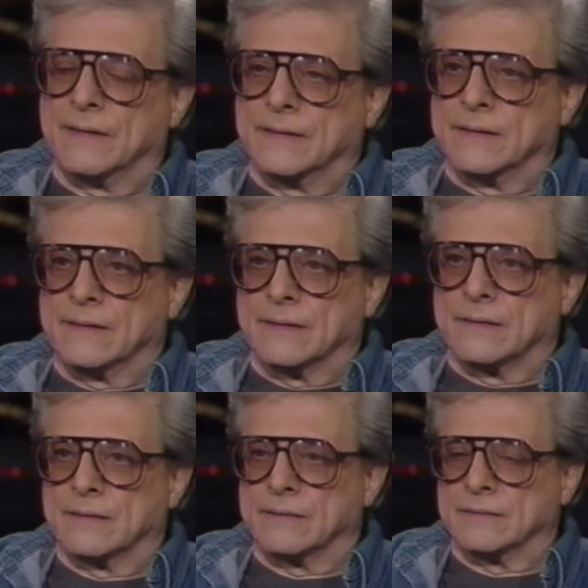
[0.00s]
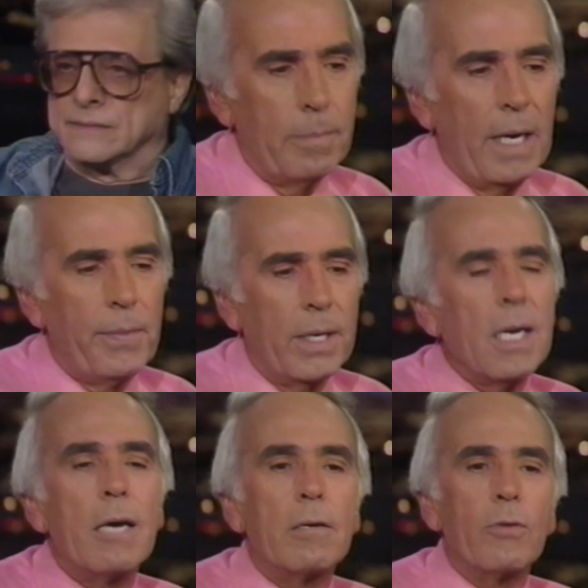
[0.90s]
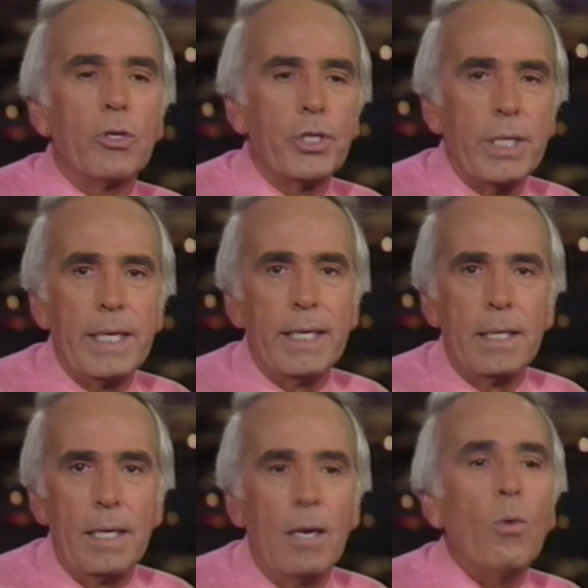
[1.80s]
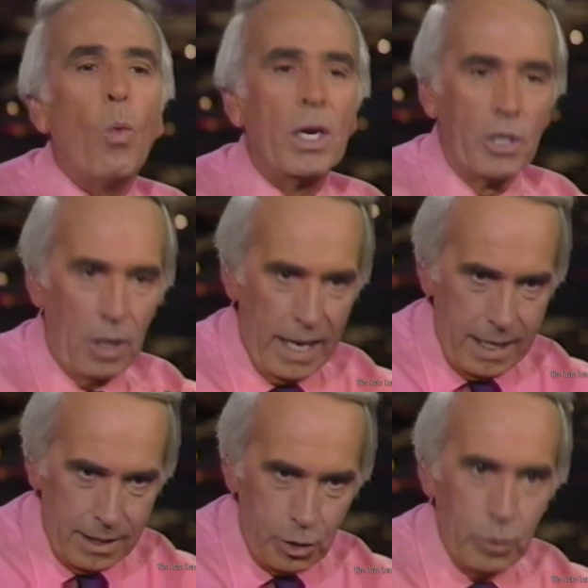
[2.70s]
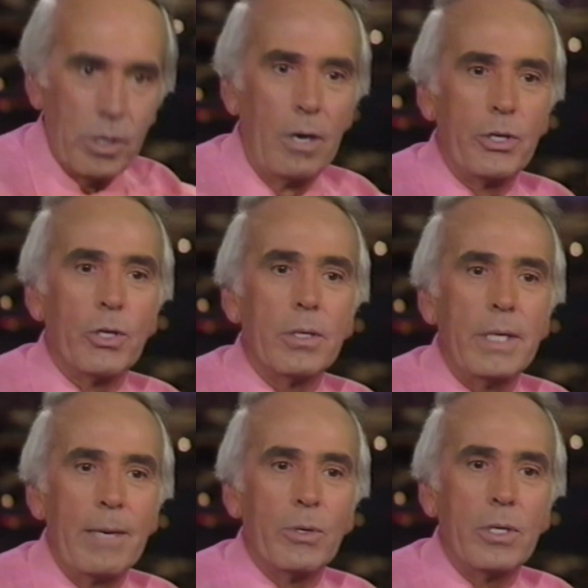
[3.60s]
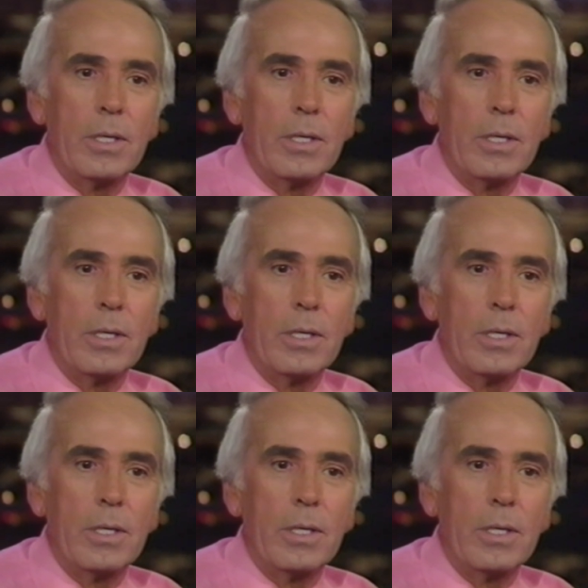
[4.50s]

Now, let me ask you here about the controversy in uh, Wonderland, as you call your neighborhood.